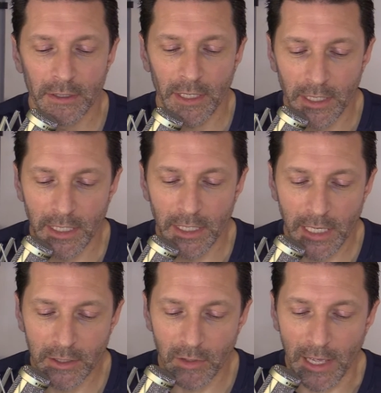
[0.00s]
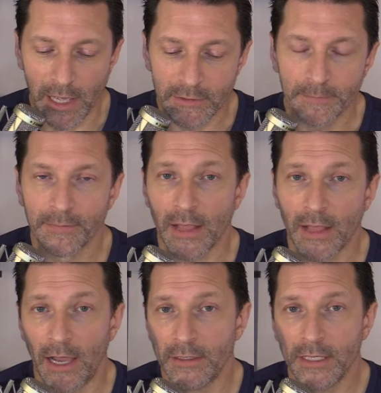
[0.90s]
in eight drives.
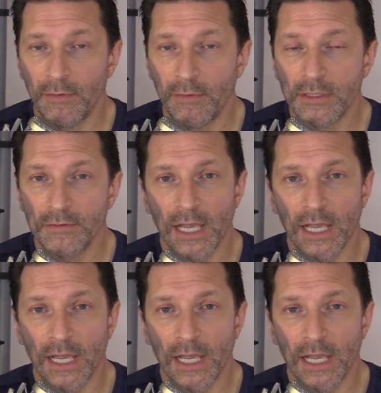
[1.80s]
On the defensive side,